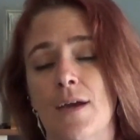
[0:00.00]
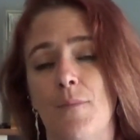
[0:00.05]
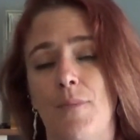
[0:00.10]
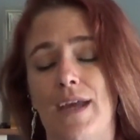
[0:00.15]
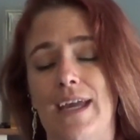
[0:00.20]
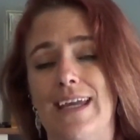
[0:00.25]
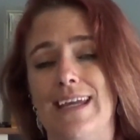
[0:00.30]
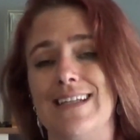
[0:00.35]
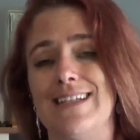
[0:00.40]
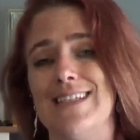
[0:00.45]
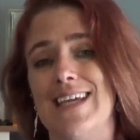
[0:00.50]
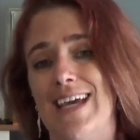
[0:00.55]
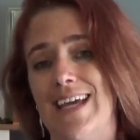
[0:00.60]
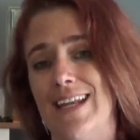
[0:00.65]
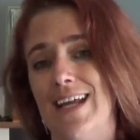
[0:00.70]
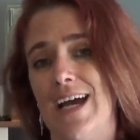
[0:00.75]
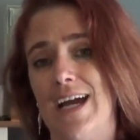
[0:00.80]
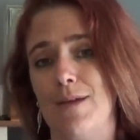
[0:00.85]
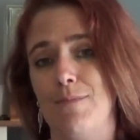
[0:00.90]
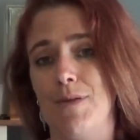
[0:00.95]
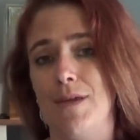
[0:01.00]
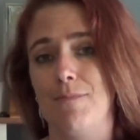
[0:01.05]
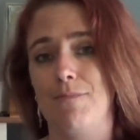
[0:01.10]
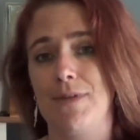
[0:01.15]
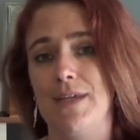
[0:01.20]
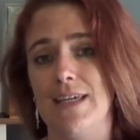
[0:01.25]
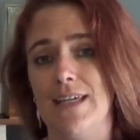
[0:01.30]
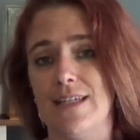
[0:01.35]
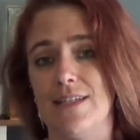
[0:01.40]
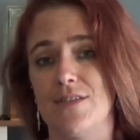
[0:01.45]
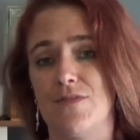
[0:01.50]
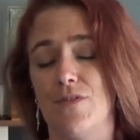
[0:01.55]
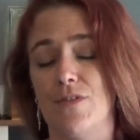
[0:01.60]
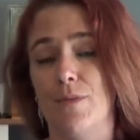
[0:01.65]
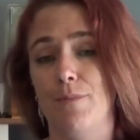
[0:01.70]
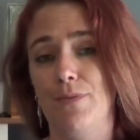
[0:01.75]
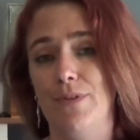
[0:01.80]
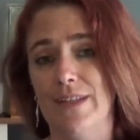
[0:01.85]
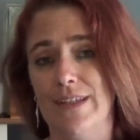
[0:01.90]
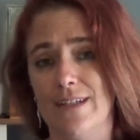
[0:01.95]
paying 10 IPPs for the
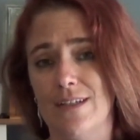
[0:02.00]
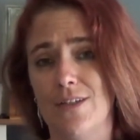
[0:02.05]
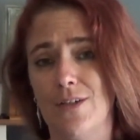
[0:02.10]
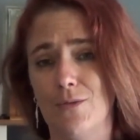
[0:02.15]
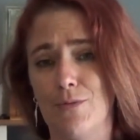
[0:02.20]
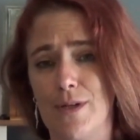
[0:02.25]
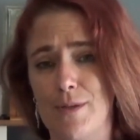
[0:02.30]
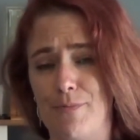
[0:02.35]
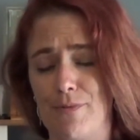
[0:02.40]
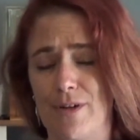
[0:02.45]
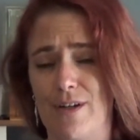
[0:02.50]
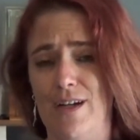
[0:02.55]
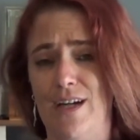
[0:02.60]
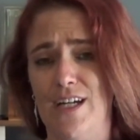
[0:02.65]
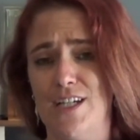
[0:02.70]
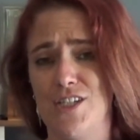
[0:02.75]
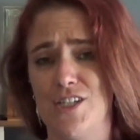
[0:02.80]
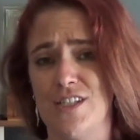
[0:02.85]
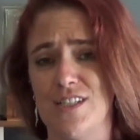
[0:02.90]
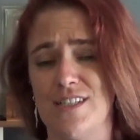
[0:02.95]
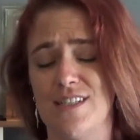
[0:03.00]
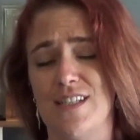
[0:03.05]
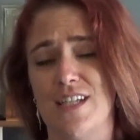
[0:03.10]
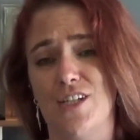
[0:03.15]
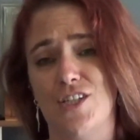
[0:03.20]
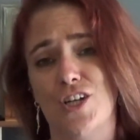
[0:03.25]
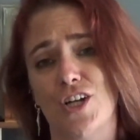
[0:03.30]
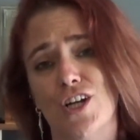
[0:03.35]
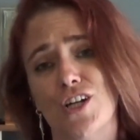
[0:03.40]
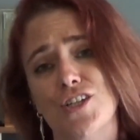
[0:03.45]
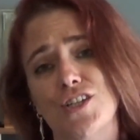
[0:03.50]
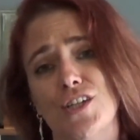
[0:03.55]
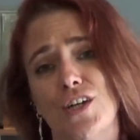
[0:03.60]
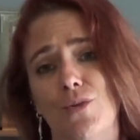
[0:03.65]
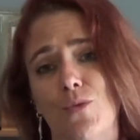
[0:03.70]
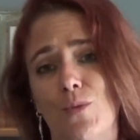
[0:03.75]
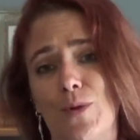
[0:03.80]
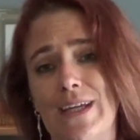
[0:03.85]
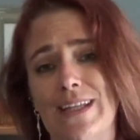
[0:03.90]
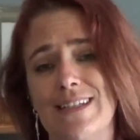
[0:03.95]
political repercussions that
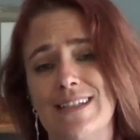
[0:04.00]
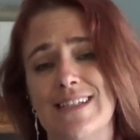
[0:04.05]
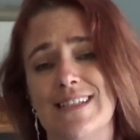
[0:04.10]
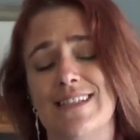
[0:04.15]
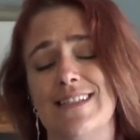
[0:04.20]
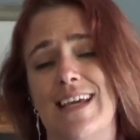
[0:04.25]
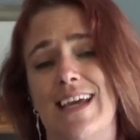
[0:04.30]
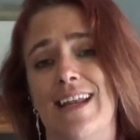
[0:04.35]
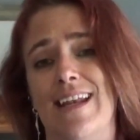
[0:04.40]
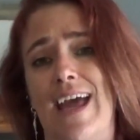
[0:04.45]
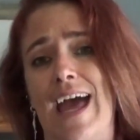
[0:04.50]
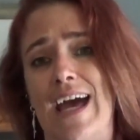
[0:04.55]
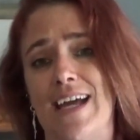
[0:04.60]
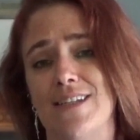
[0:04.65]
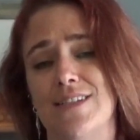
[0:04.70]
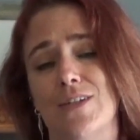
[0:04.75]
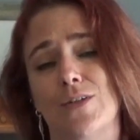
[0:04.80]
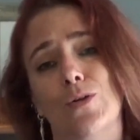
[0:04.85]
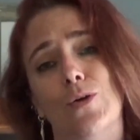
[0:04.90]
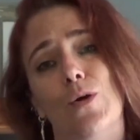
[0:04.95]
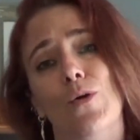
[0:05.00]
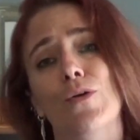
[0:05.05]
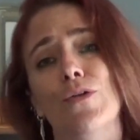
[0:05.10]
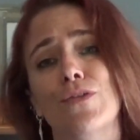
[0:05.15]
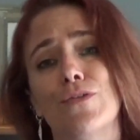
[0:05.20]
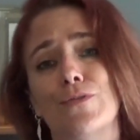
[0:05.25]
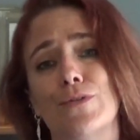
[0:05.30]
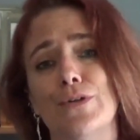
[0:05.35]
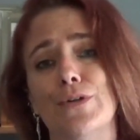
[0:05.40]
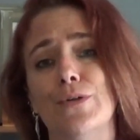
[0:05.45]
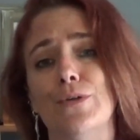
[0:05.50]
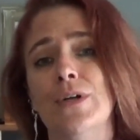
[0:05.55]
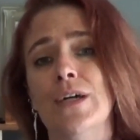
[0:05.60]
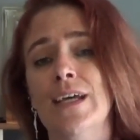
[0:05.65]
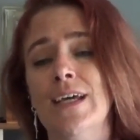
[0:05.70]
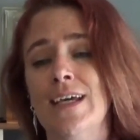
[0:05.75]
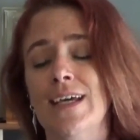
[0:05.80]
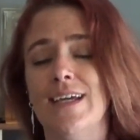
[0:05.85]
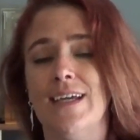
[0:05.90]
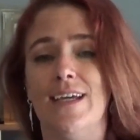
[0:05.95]
Churchill witnessed and had to go through
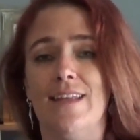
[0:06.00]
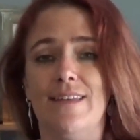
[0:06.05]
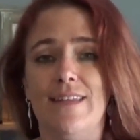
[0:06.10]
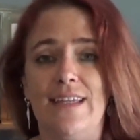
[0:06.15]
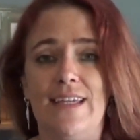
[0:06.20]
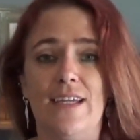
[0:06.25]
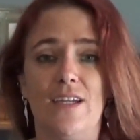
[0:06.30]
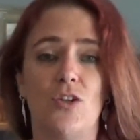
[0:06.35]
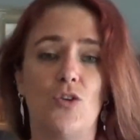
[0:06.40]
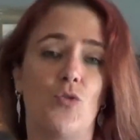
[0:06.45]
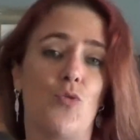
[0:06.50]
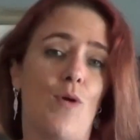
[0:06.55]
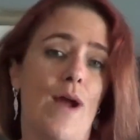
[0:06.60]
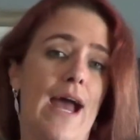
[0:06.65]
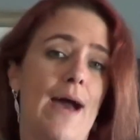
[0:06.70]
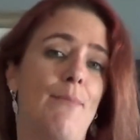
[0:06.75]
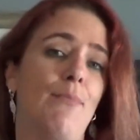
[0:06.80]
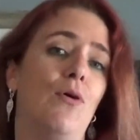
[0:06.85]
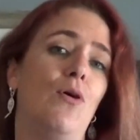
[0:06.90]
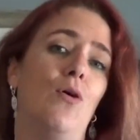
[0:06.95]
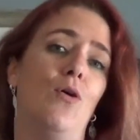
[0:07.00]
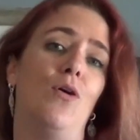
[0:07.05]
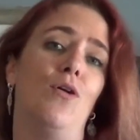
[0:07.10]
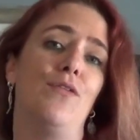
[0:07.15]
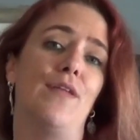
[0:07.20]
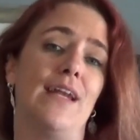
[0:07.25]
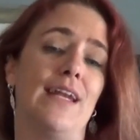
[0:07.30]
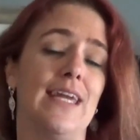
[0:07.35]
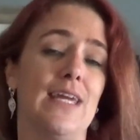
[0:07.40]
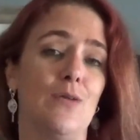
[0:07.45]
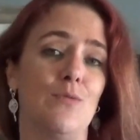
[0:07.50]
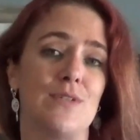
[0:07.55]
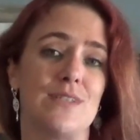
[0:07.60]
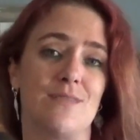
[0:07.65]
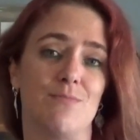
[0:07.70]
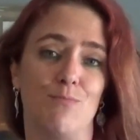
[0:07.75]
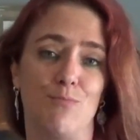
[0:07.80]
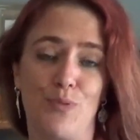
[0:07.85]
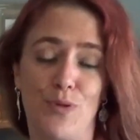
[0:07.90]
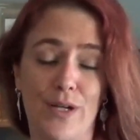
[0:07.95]
in the crap hole that he
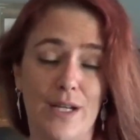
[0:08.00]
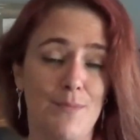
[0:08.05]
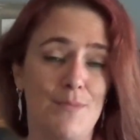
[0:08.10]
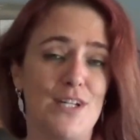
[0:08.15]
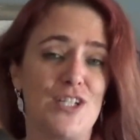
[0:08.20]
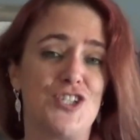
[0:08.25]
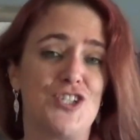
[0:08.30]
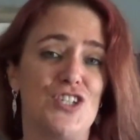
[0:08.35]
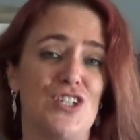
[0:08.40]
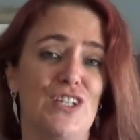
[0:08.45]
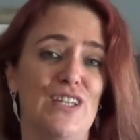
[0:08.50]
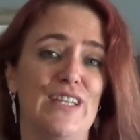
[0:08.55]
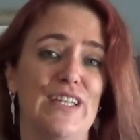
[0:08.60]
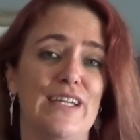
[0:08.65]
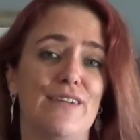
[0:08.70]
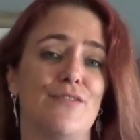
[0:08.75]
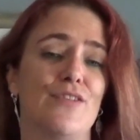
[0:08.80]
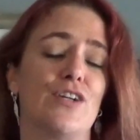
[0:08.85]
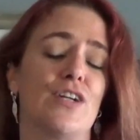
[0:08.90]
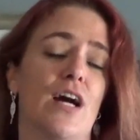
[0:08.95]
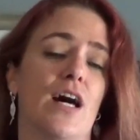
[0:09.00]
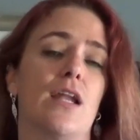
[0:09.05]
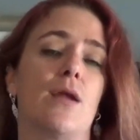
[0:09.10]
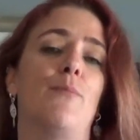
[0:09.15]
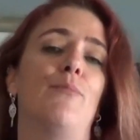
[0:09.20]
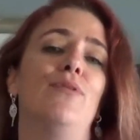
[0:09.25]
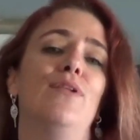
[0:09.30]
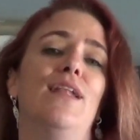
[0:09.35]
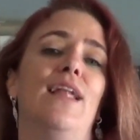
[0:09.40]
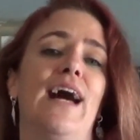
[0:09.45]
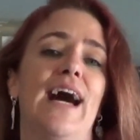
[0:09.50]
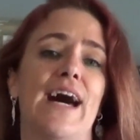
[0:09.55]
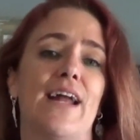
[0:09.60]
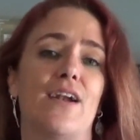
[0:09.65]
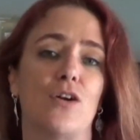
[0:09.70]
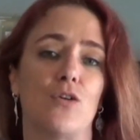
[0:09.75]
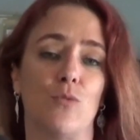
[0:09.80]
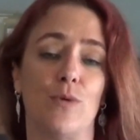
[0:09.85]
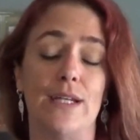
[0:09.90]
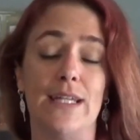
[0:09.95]
was pretty much delivered on a
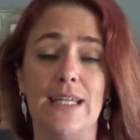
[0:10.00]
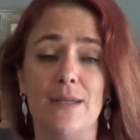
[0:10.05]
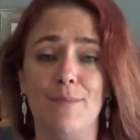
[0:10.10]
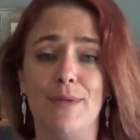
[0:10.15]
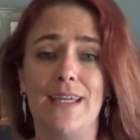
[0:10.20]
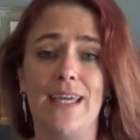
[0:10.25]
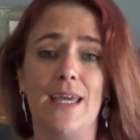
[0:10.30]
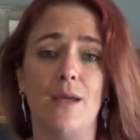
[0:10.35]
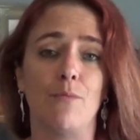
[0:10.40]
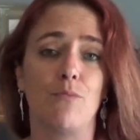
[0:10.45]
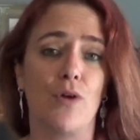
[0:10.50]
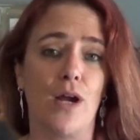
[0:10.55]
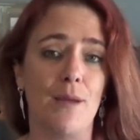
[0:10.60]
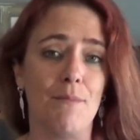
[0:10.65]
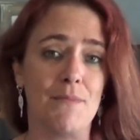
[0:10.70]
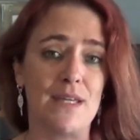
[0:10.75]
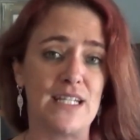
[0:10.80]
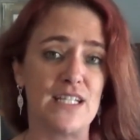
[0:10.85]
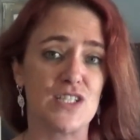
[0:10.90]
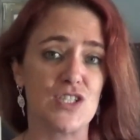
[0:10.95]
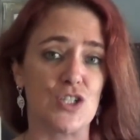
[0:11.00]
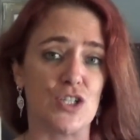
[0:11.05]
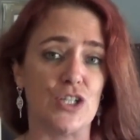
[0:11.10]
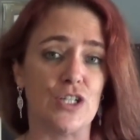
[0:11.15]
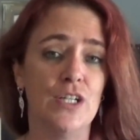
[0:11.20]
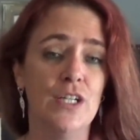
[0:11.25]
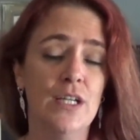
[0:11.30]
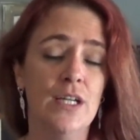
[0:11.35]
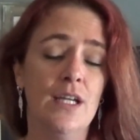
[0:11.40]
platter when he became Prime Minister.